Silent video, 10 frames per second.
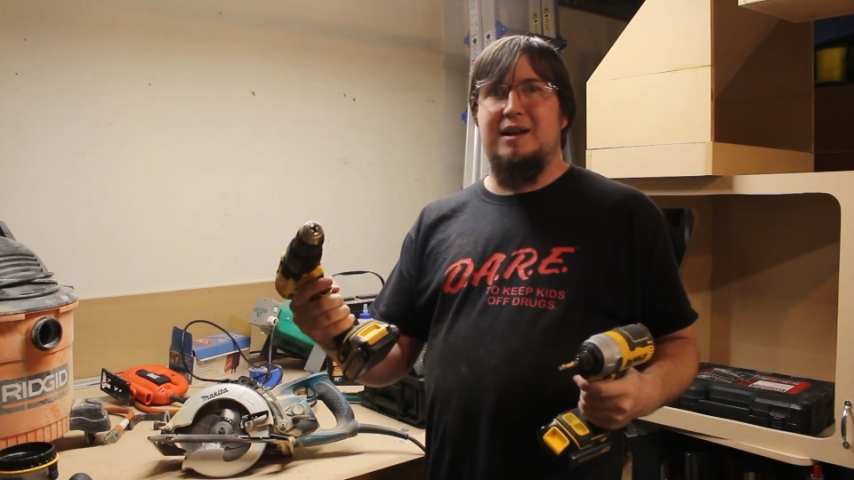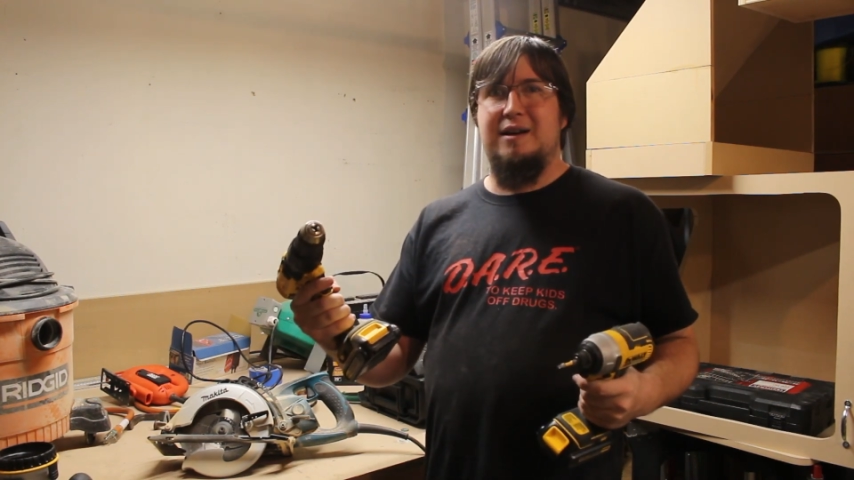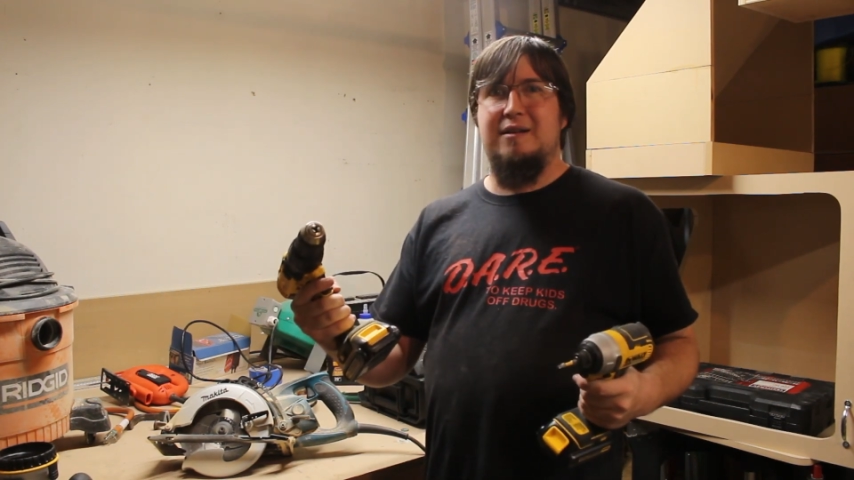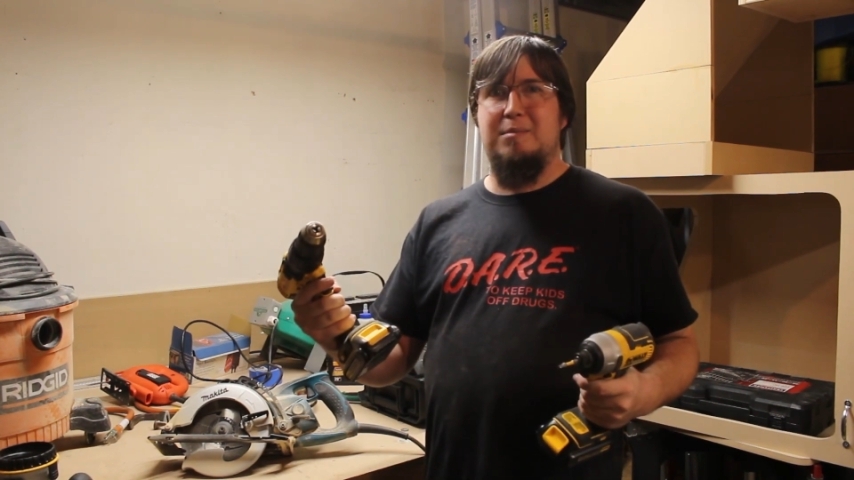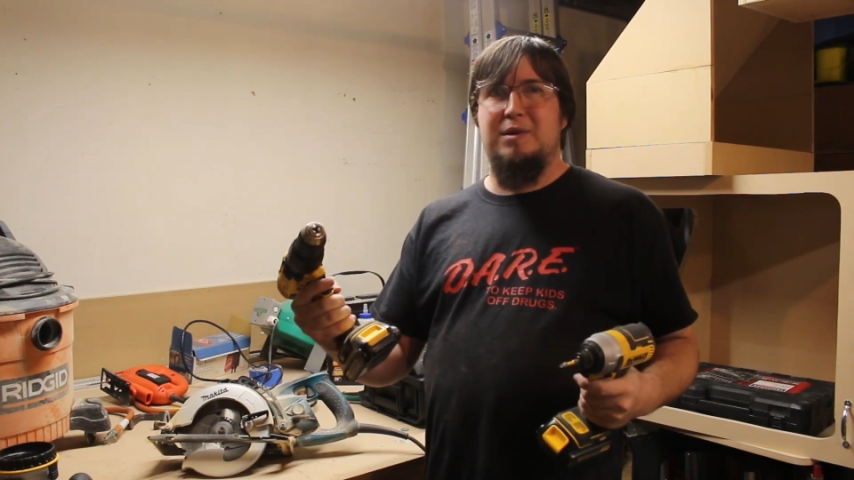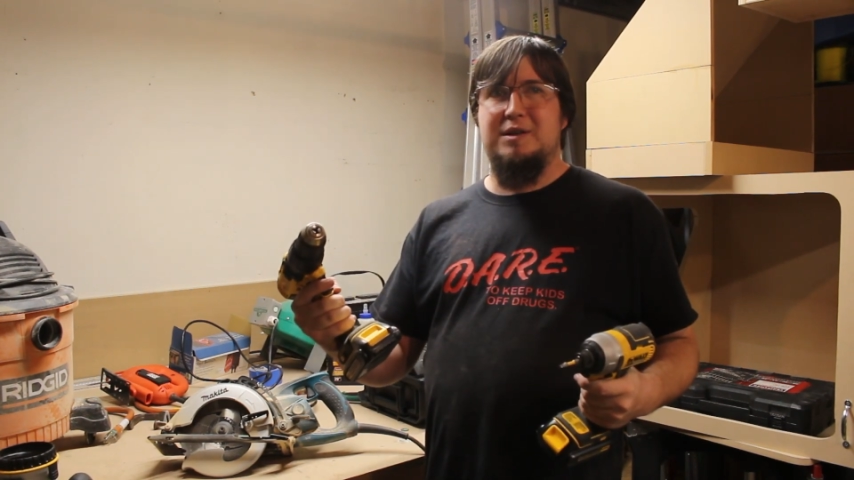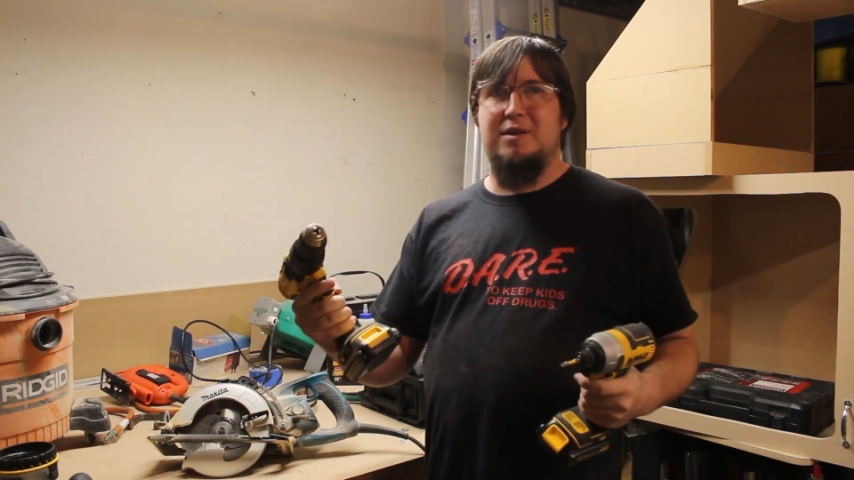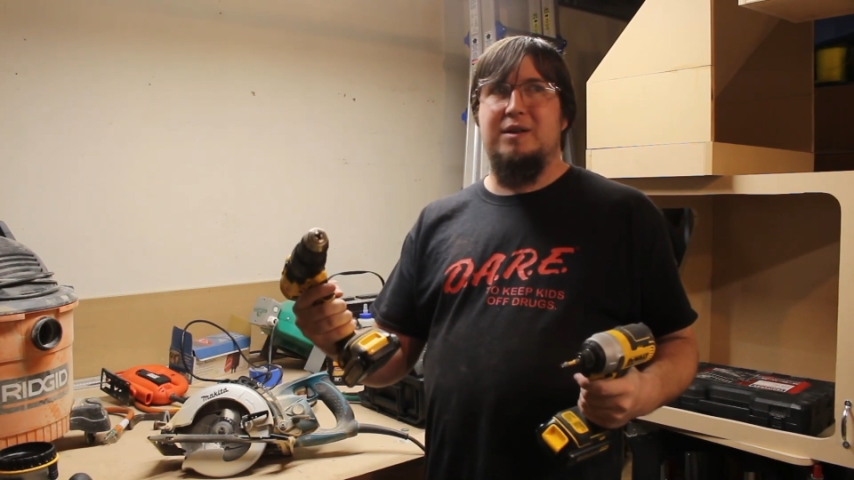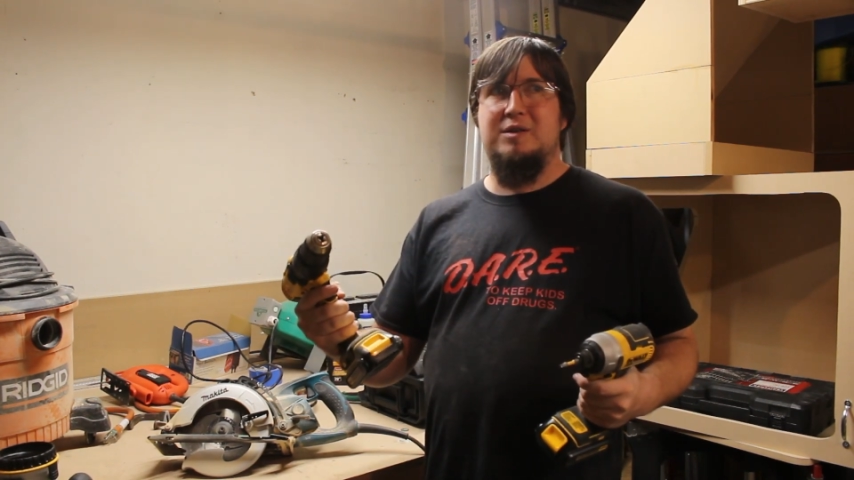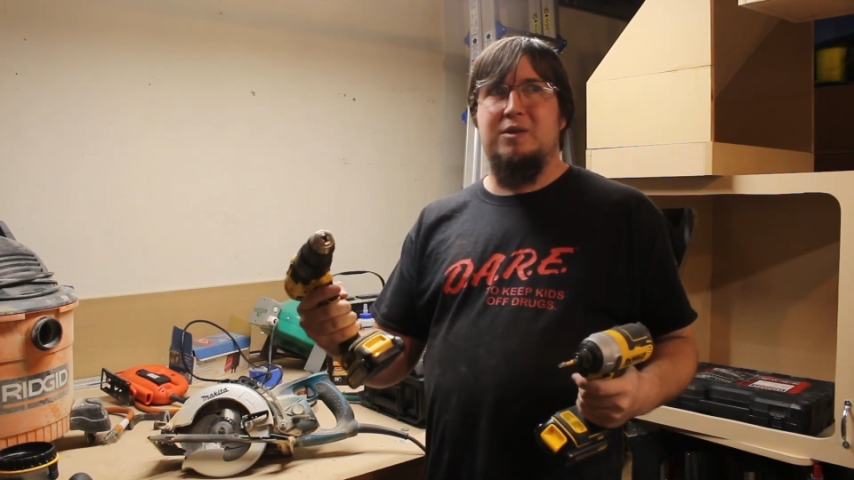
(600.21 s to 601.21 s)
$100
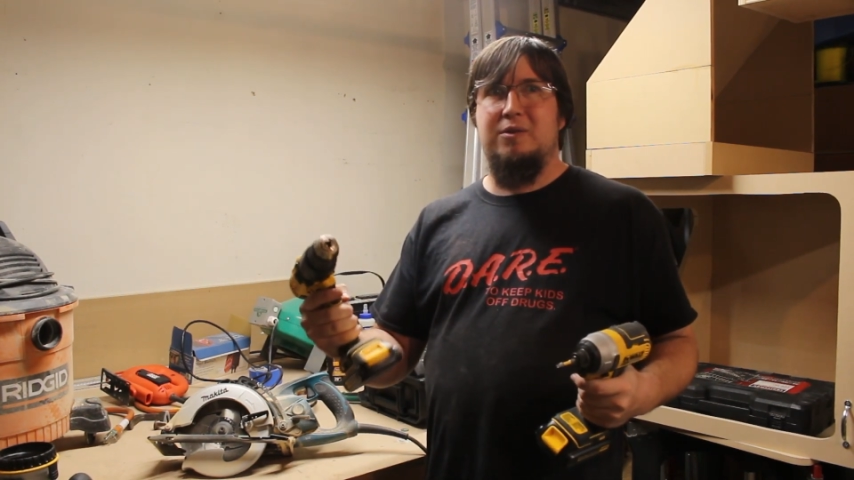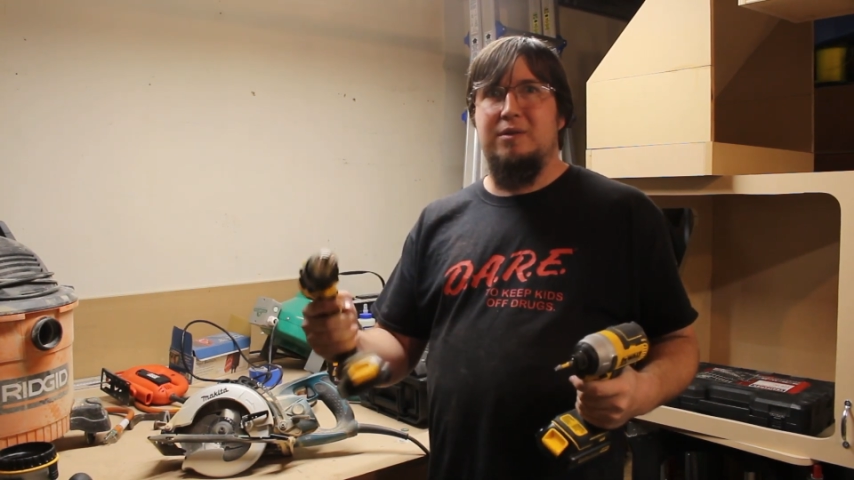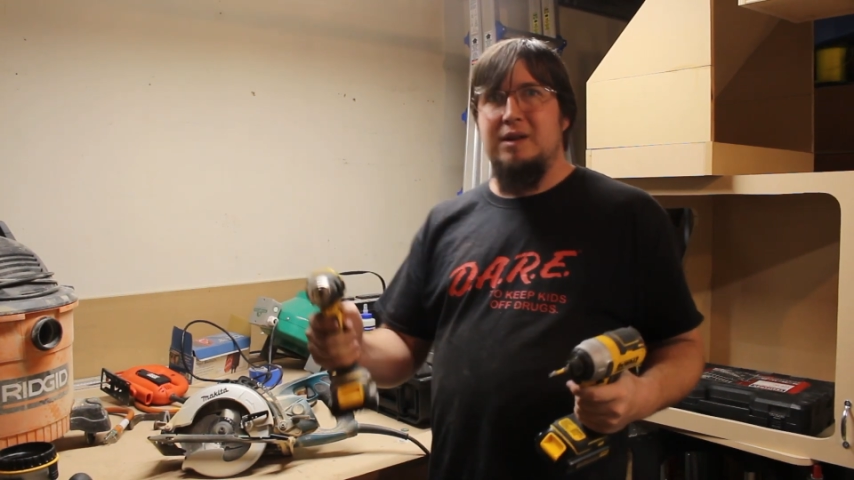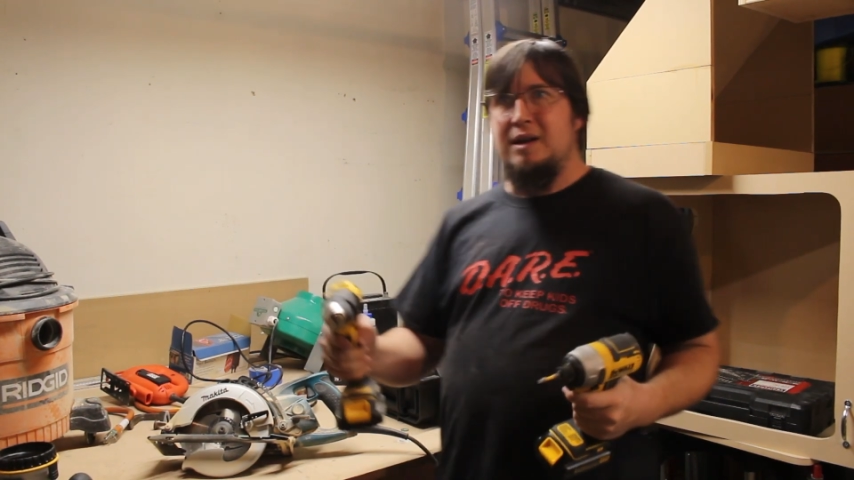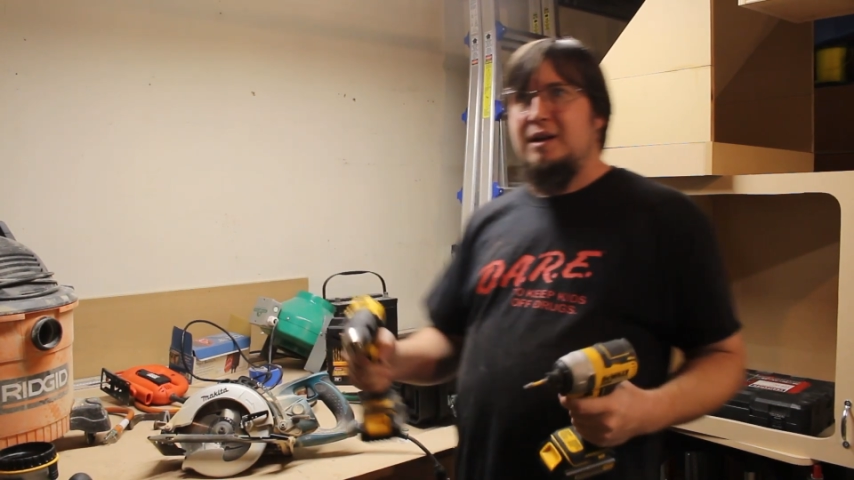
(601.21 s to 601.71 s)
on its own,